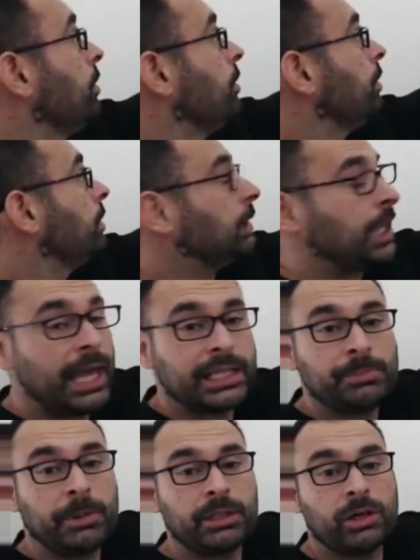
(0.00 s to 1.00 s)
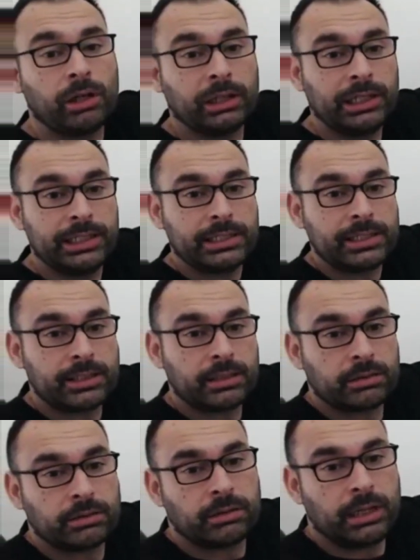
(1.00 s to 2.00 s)
Last but not
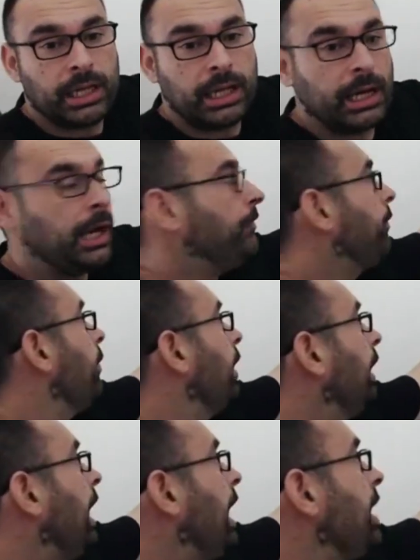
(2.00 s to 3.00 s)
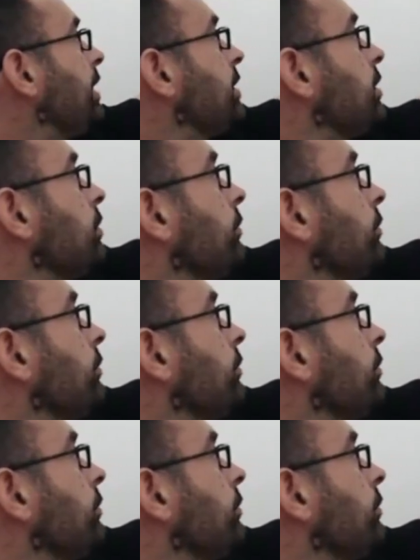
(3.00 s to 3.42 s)
least, for the last,